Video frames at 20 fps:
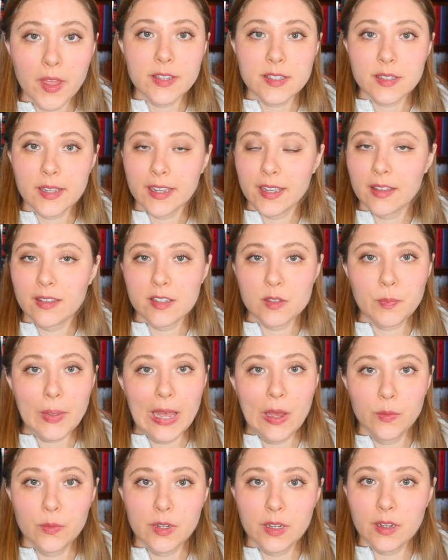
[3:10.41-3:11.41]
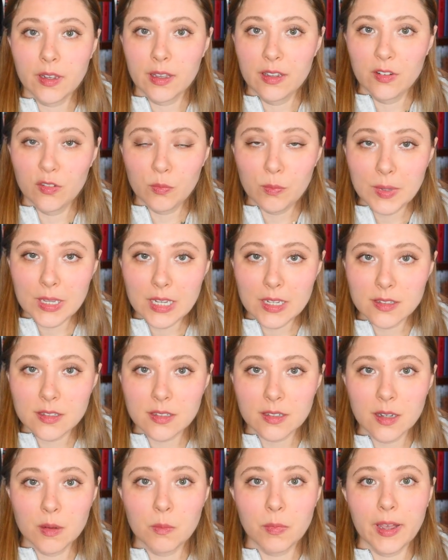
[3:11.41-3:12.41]
It's again, this pounding kind of
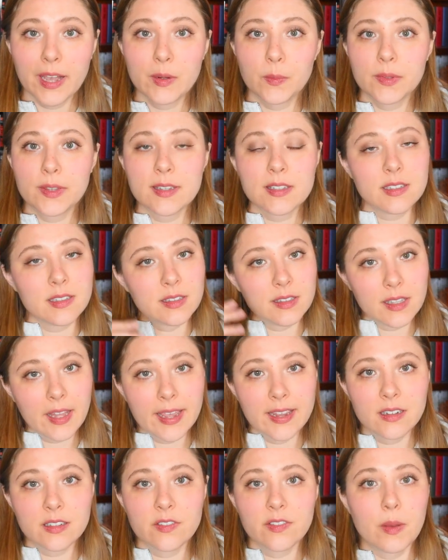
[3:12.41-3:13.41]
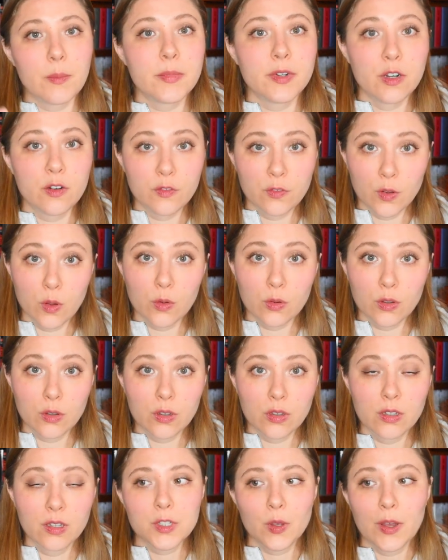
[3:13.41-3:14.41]
beat combined with this light feminine
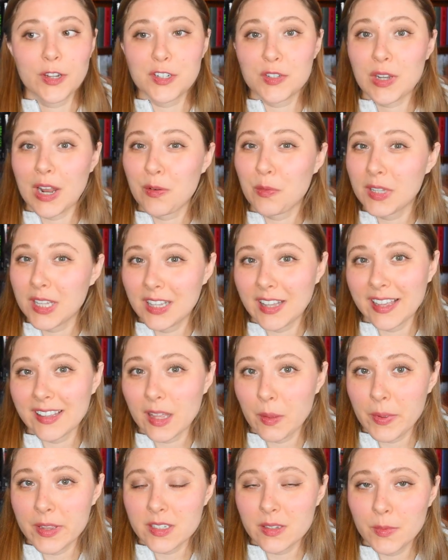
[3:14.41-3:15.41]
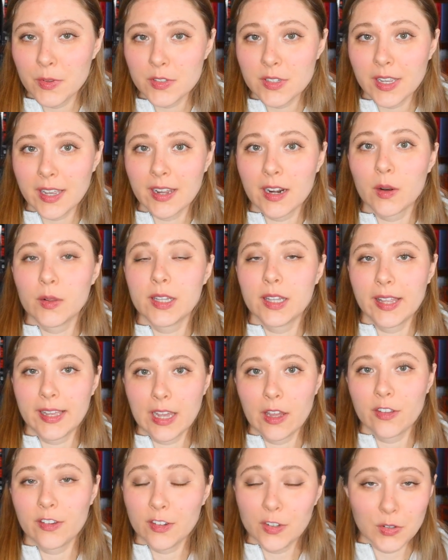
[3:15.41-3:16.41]
vocal. So I really like that piece of music and I really like
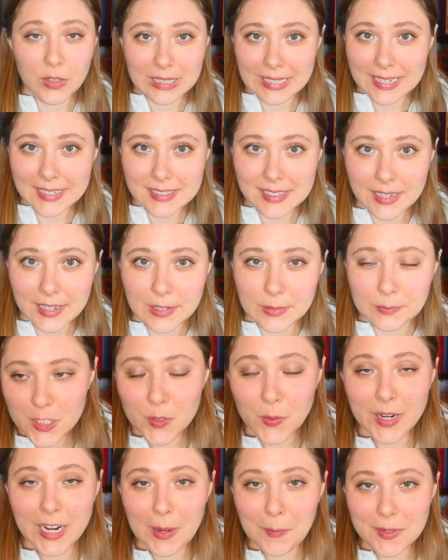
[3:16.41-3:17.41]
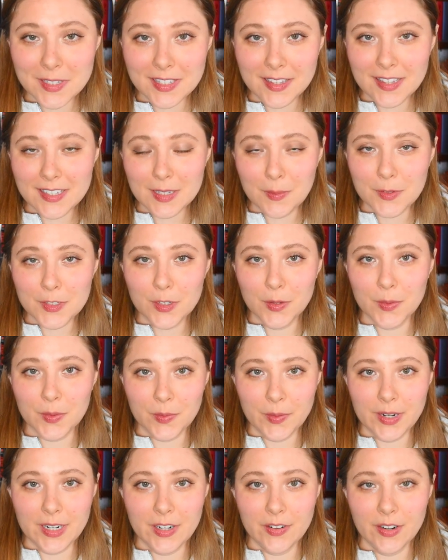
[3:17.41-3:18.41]
how they're utilizing it. So what happens in this episode with
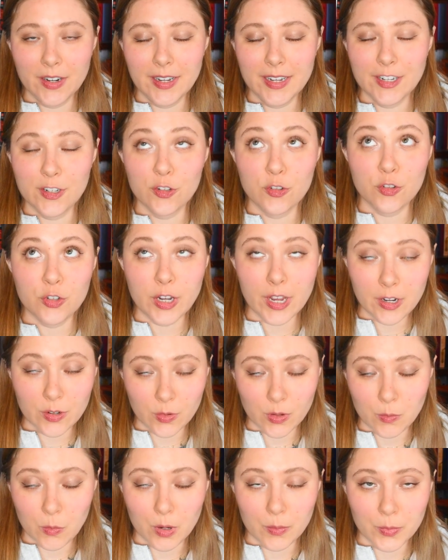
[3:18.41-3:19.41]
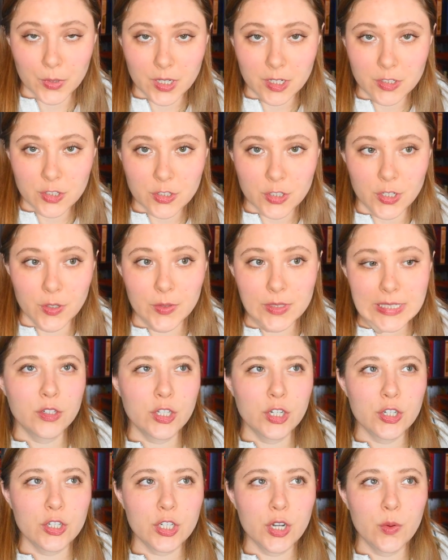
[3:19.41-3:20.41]
Rhaenyra in general, more broad strokes,
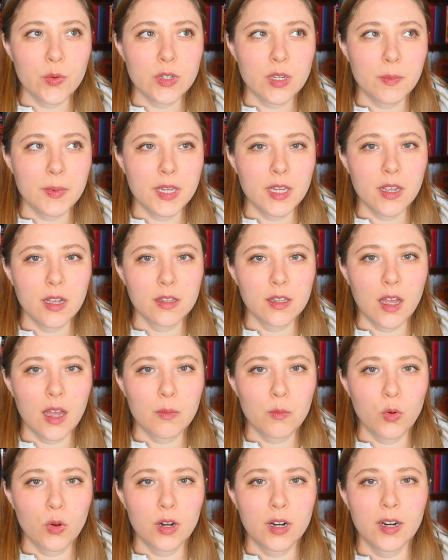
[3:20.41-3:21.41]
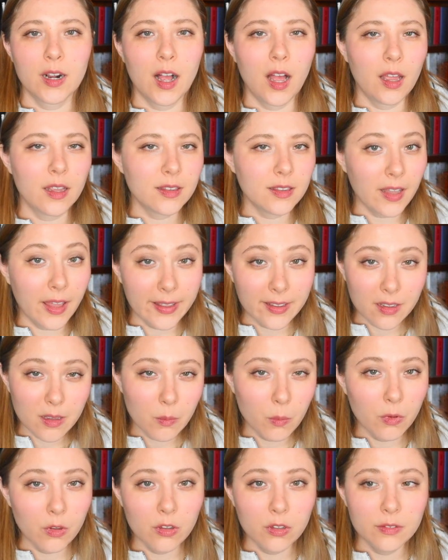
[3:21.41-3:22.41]
she's shown to be a lot more
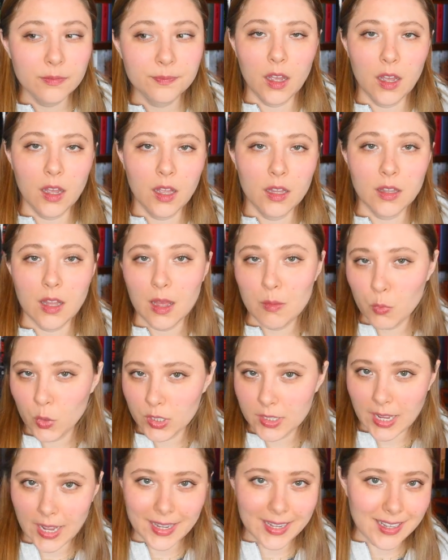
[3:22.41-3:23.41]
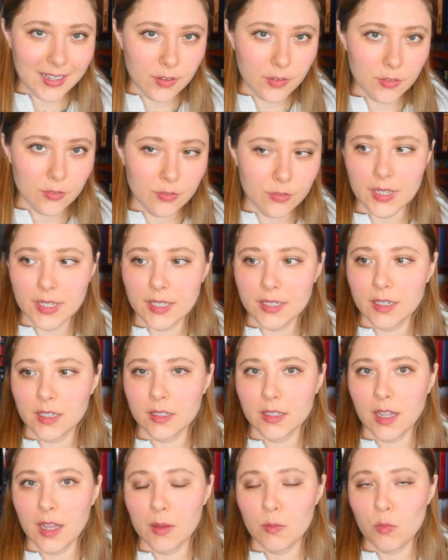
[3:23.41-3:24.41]
unlikable, a lot more naive, and a
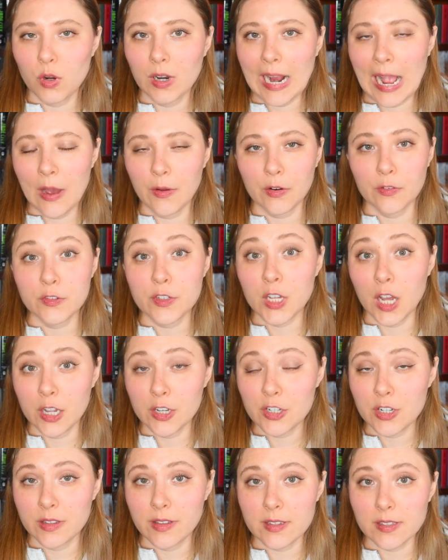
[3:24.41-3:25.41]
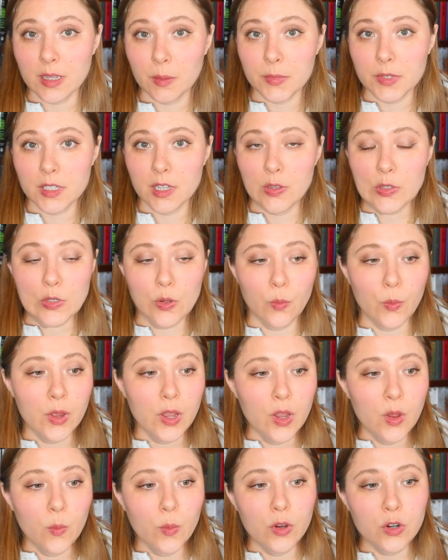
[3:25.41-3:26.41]
lot more out of touch in this episode. So
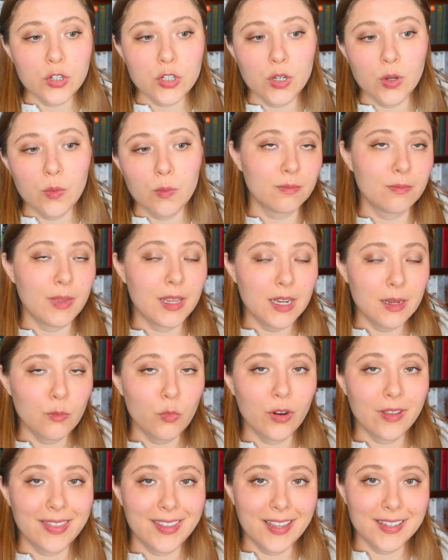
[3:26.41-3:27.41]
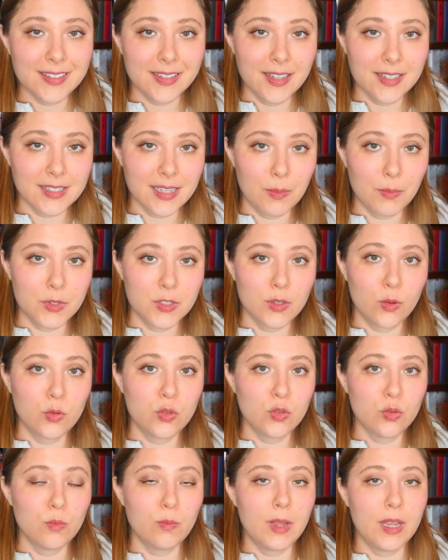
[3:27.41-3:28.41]
we are shown many more things in this episode
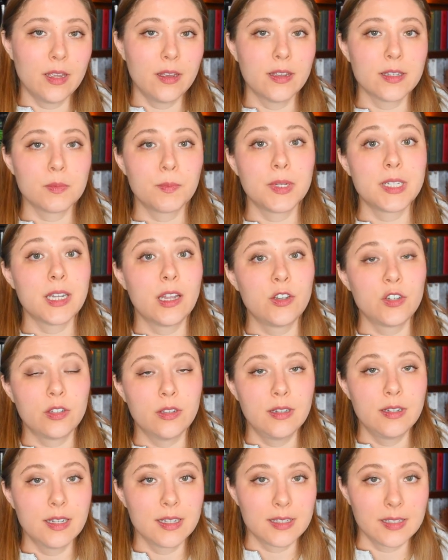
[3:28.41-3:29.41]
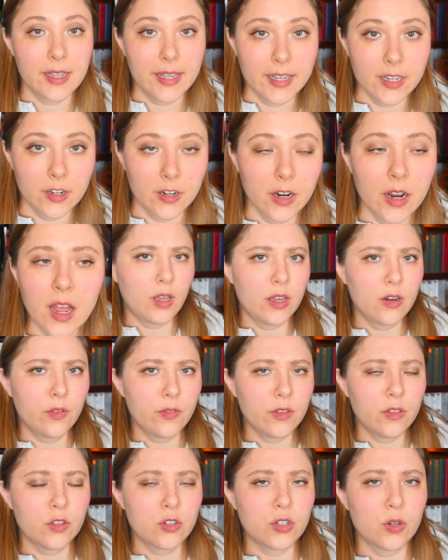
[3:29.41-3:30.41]
to make us potentially dislike her. I don't
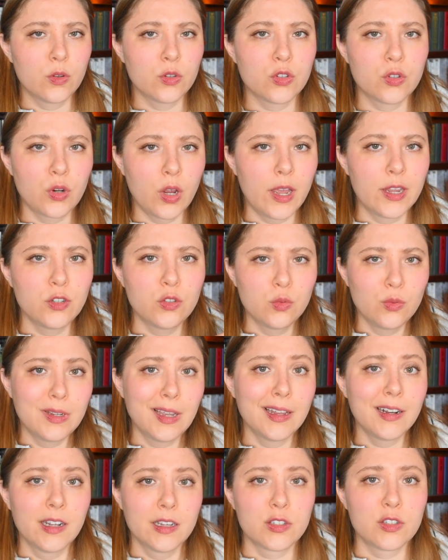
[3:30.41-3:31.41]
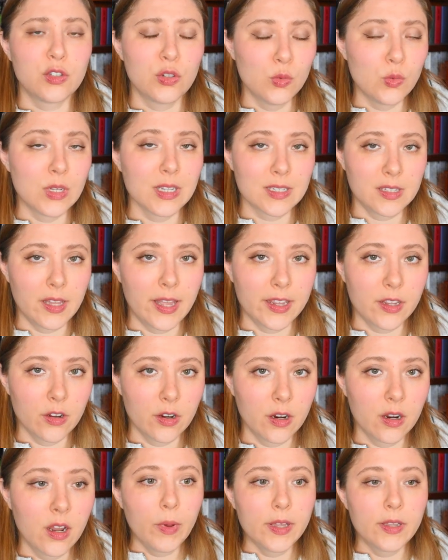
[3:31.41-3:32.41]
think the show is trying to get us to dislike
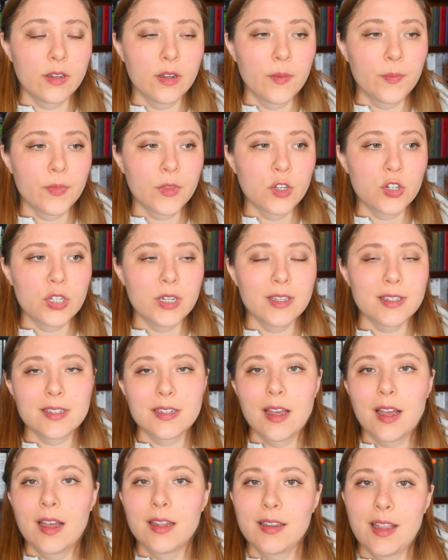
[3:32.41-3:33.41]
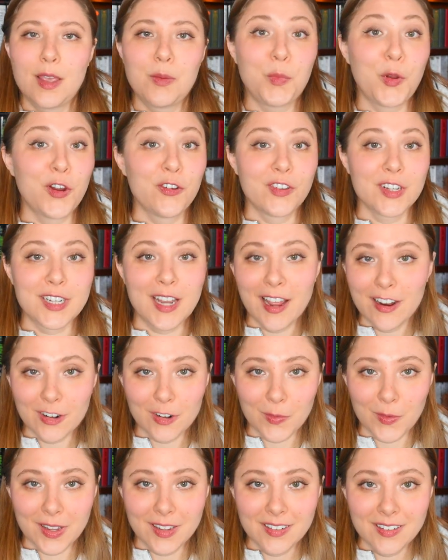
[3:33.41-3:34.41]
her, but she is not a perfect
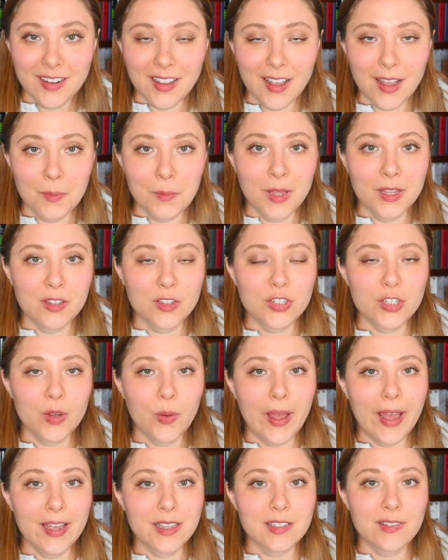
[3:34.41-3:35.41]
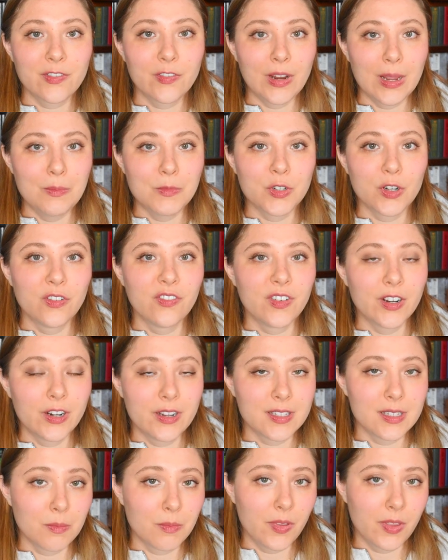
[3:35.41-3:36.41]
heroine, and the show has framed her
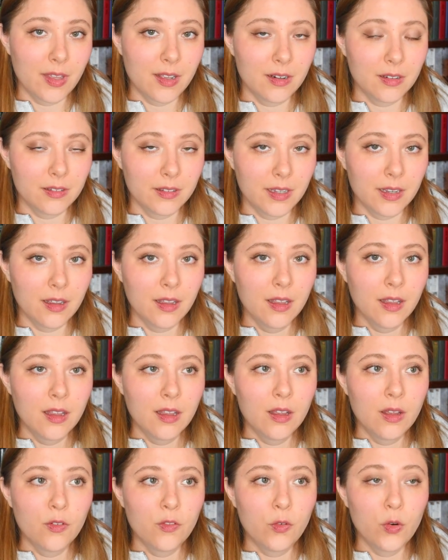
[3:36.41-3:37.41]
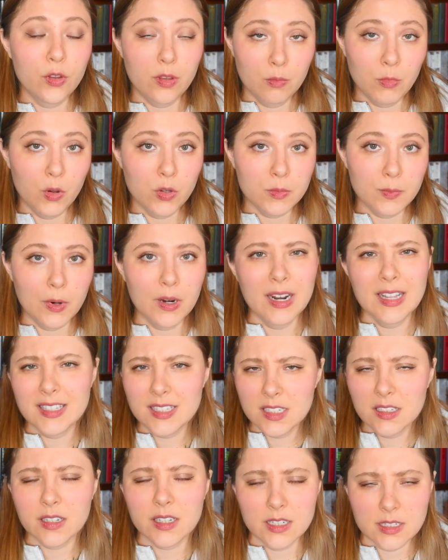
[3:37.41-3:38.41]
very sympathetically for the most part, and
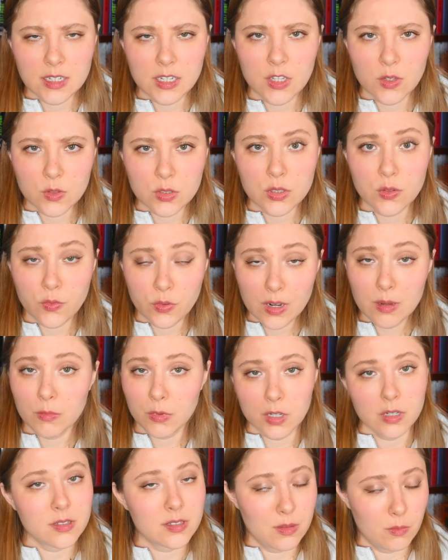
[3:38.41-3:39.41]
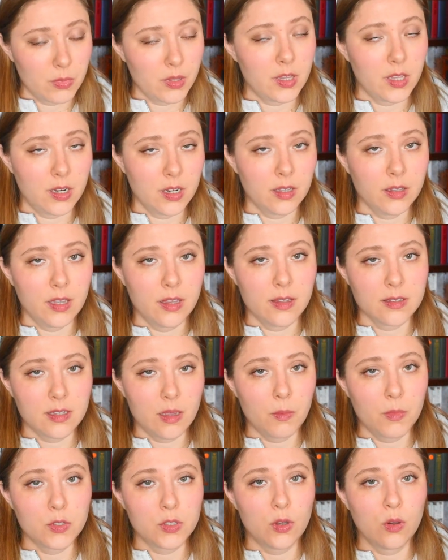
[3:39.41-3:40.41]
still continues to frame her sympathetically in this
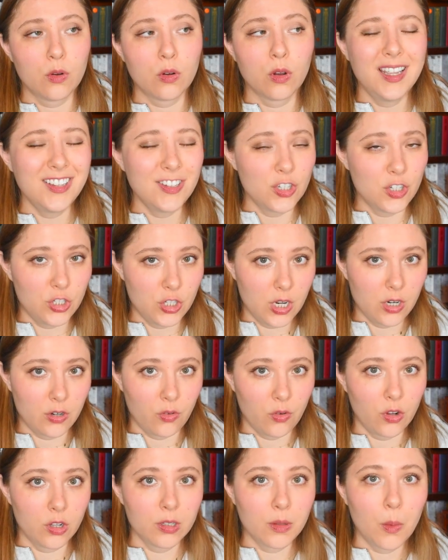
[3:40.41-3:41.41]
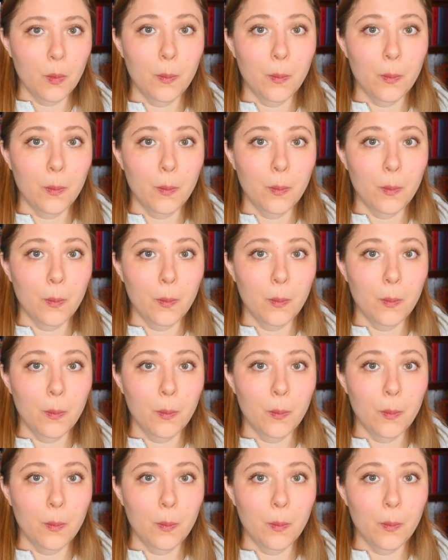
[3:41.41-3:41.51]
episode in general.